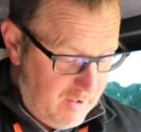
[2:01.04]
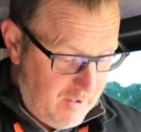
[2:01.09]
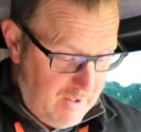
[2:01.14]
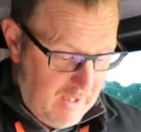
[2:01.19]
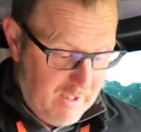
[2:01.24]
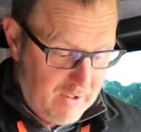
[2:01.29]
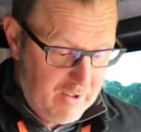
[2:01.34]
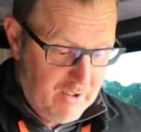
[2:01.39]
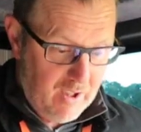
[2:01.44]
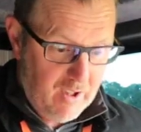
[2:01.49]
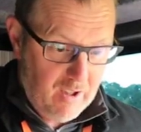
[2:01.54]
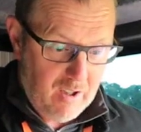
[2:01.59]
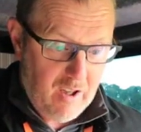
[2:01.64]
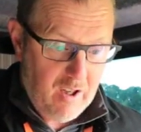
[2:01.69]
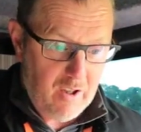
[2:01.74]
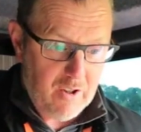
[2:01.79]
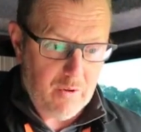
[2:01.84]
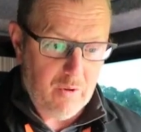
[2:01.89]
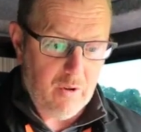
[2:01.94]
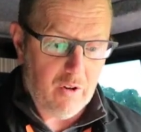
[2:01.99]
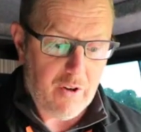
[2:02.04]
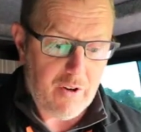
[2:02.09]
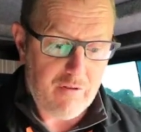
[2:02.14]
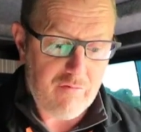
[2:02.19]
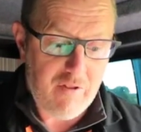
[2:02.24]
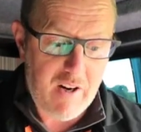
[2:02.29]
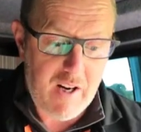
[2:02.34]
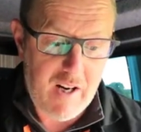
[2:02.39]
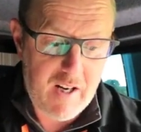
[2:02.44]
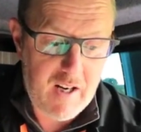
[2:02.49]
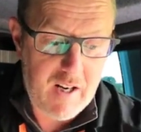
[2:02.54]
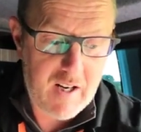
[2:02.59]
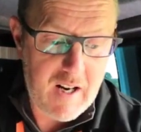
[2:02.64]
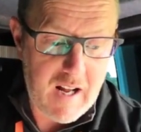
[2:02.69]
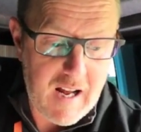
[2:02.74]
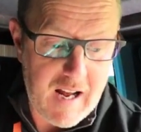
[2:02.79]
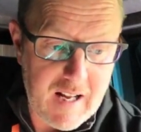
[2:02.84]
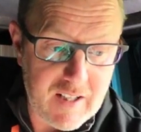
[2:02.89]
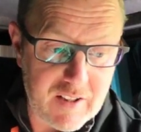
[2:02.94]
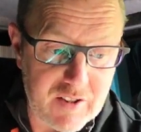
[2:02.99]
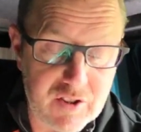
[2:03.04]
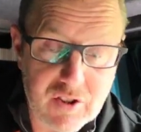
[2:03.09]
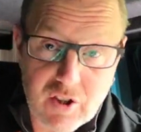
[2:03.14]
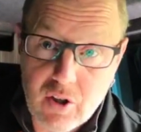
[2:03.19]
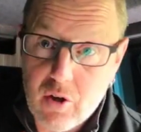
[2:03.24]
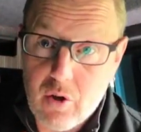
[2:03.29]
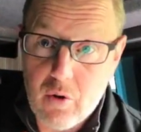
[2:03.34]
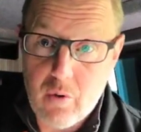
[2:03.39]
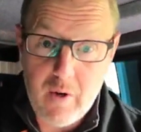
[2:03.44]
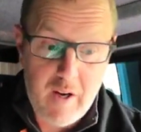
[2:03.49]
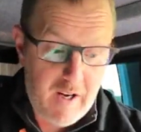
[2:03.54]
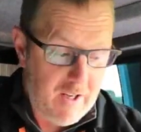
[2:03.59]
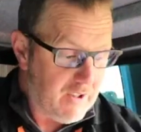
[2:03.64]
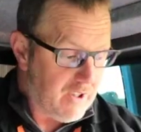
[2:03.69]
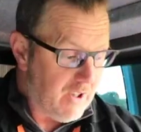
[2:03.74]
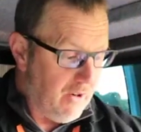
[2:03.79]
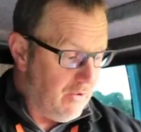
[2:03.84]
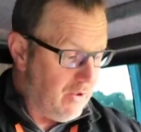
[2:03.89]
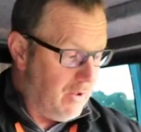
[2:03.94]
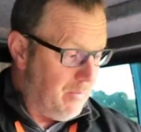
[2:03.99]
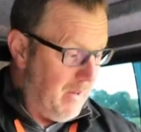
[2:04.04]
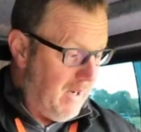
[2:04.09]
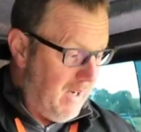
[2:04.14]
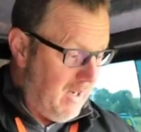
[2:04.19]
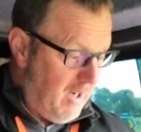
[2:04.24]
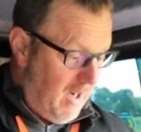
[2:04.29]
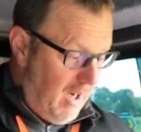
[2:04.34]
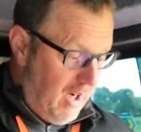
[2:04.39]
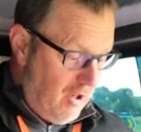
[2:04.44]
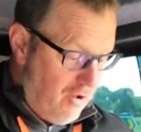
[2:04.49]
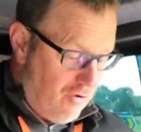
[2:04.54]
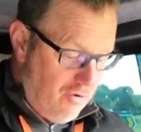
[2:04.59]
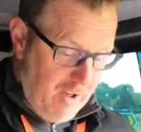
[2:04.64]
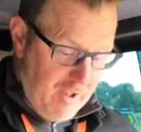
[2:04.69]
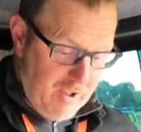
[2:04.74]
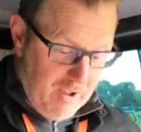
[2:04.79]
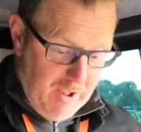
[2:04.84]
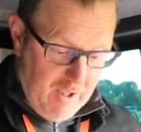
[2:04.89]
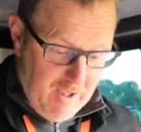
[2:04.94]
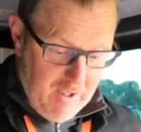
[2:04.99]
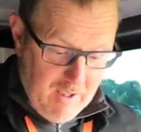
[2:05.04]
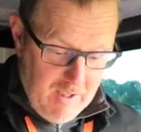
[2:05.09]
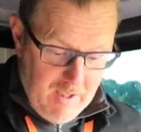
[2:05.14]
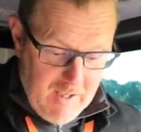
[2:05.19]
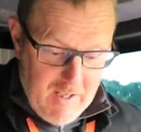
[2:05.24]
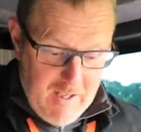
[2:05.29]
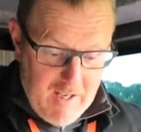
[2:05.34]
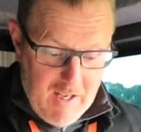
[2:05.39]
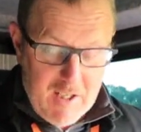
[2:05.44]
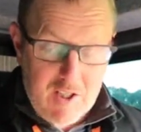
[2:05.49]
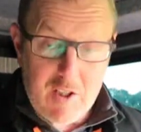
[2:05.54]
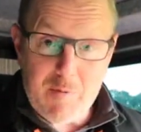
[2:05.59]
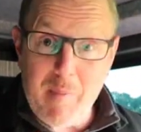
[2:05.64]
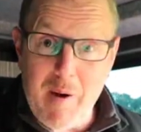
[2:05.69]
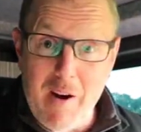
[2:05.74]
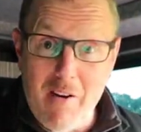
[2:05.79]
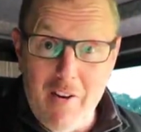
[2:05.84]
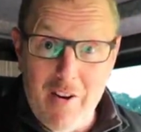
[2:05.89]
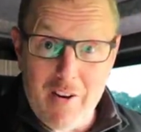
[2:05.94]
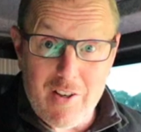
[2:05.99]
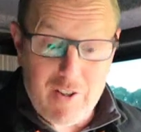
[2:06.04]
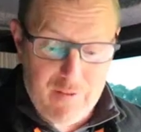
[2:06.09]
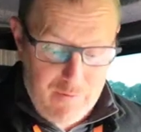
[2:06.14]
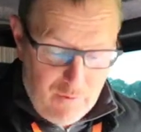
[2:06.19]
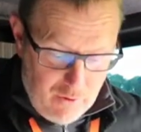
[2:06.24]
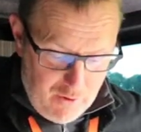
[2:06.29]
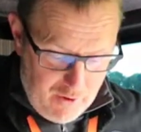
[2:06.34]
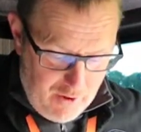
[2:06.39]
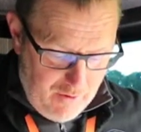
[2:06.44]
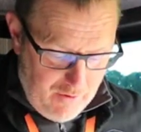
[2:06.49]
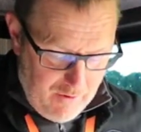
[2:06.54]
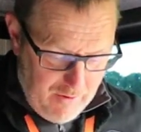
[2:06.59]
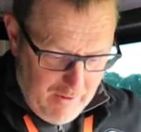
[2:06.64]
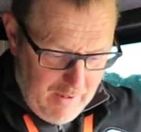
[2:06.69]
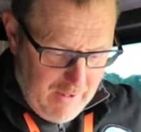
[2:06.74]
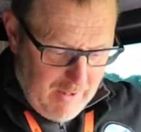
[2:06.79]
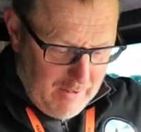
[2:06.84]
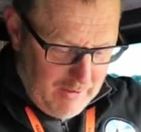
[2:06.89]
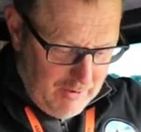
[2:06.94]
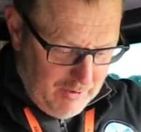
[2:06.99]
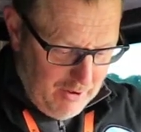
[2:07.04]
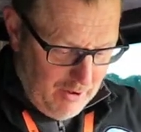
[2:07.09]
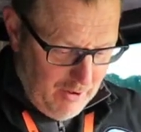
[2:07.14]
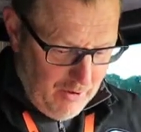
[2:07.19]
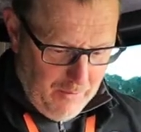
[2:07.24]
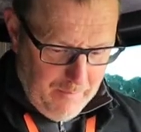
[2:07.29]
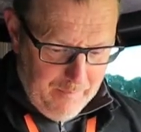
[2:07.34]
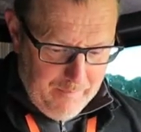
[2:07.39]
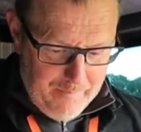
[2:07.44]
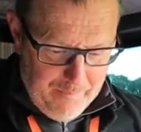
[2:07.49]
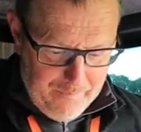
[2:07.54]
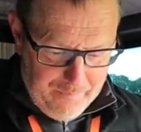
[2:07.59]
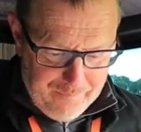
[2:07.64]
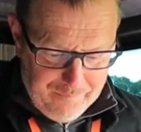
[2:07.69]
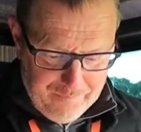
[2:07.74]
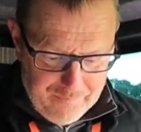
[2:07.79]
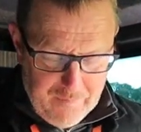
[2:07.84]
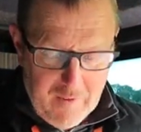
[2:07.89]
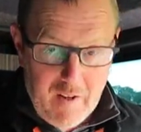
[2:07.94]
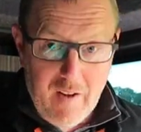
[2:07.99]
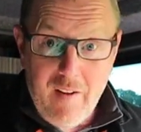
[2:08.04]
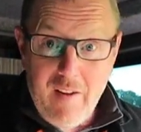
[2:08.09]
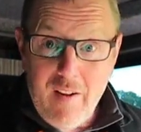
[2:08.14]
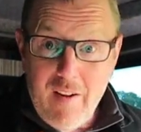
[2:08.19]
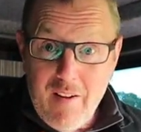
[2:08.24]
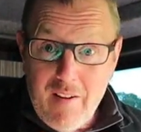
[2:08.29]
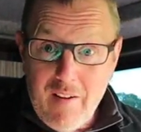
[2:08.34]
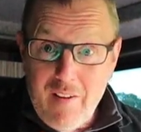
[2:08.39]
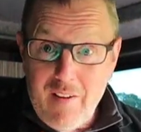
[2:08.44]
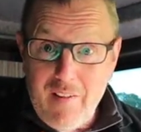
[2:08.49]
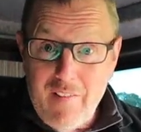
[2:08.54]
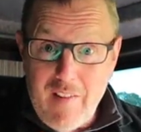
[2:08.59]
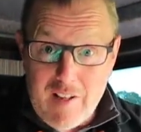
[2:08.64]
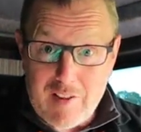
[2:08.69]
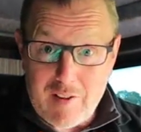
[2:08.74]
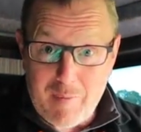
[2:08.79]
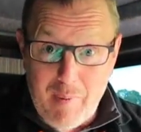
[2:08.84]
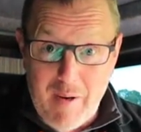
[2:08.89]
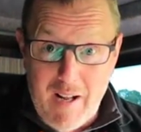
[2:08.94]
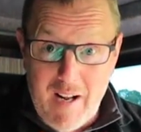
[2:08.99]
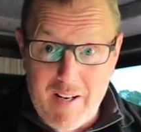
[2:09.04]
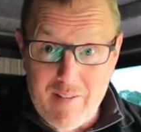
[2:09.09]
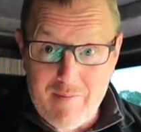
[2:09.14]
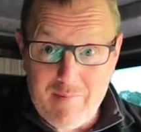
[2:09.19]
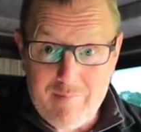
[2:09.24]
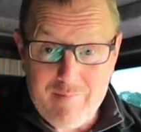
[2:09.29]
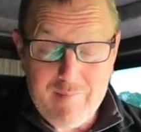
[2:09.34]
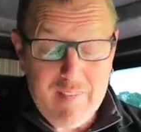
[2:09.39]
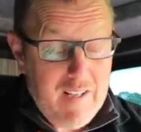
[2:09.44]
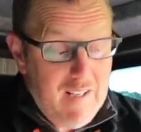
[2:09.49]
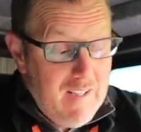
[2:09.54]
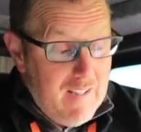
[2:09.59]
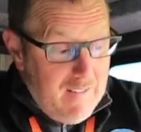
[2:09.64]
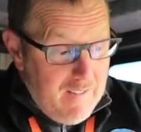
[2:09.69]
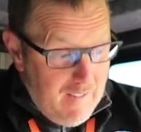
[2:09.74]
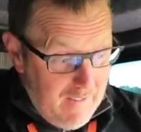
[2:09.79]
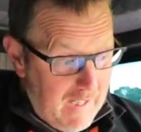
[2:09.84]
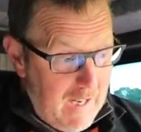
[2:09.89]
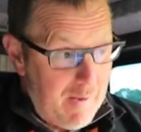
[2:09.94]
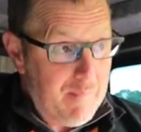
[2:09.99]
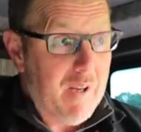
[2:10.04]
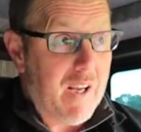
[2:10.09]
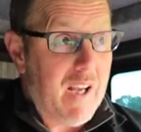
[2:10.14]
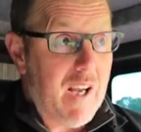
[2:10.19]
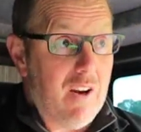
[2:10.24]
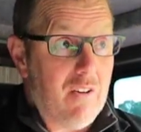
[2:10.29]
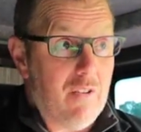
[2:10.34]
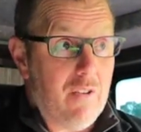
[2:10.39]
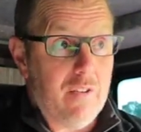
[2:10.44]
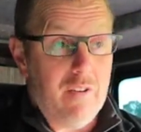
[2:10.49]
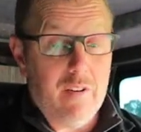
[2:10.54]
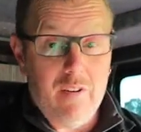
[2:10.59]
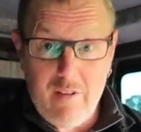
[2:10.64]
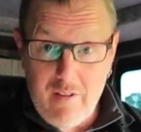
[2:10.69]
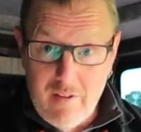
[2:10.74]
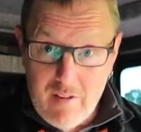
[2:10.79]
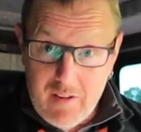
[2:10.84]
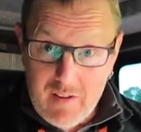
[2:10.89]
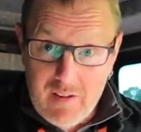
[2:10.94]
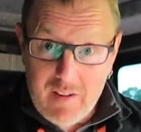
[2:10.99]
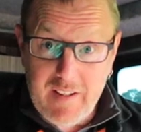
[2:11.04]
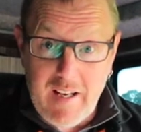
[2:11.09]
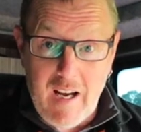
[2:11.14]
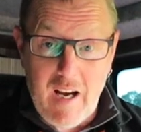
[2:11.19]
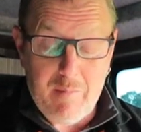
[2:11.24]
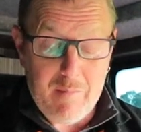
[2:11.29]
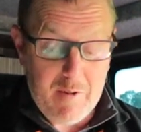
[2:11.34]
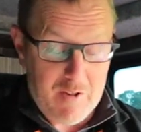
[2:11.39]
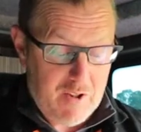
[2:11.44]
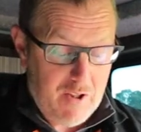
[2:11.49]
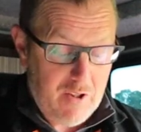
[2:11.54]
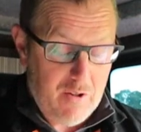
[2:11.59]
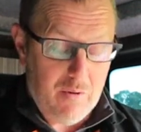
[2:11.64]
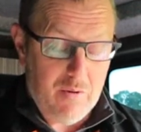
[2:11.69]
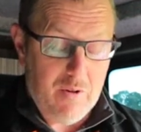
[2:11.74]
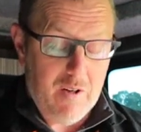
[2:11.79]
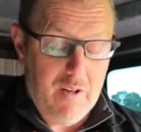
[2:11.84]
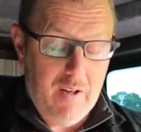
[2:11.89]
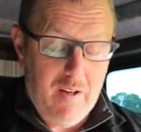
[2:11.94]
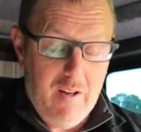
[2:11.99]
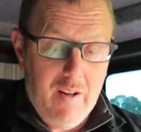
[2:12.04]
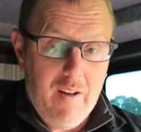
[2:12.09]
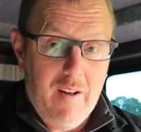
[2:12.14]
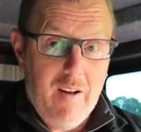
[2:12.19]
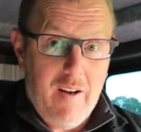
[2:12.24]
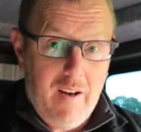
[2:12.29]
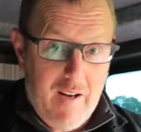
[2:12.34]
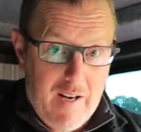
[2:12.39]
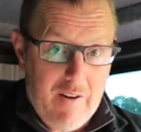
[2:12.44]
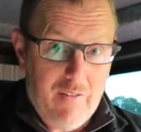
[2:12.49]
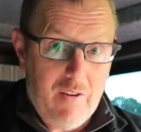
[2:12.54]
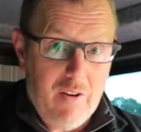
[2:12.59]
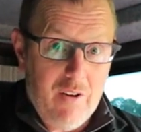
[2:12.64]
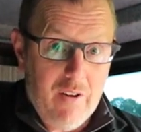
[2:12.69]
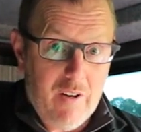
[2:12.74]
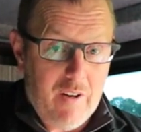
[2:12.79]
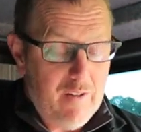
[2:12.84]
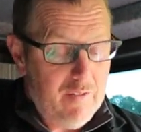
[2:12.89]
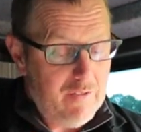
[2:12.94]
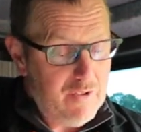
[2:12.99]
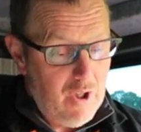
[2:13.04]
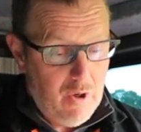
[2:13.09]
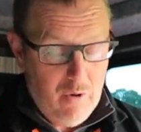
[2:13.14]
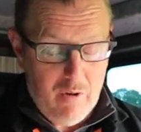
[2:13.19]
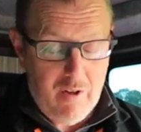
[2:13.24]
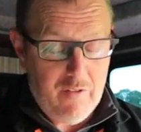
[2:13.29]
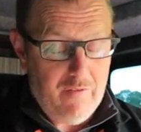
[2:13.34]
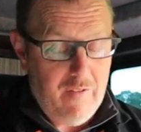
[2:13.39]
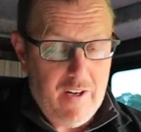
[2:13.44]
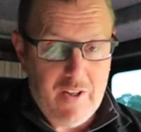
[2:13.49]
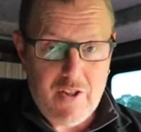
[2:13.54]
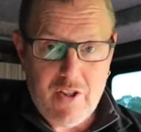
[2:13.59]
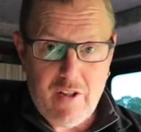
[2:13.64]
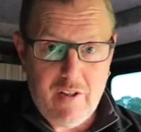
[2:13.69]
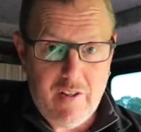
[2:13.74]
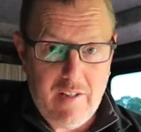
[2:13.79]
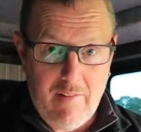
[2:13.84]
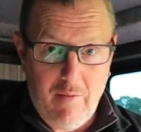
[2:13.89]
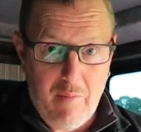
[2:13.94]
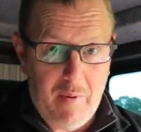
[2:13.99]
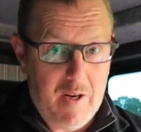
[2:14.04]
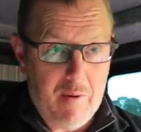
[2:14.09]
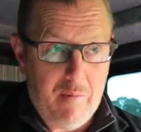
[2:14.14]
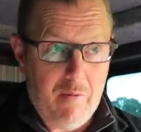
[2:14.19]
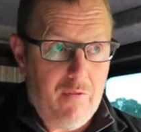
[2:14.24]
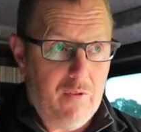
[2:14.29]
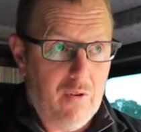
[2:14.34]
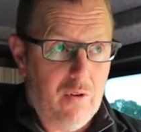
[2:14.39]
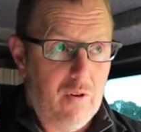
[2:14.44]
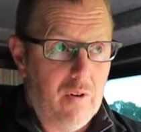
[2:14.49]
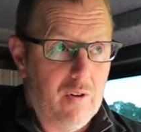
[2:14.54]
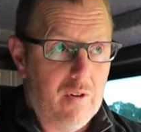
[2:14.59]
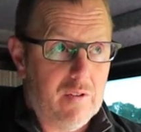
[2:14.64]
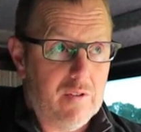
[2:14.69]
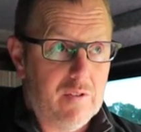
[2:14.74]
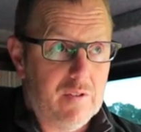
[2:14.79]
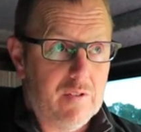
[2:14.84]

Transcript: dyslexic, I can't do a lot of reading, and so it's going to be an interesting experience for you. So, that's the plan. I'm going to get my gear on, get up this hill, and have a look. Total adventure, never been here before.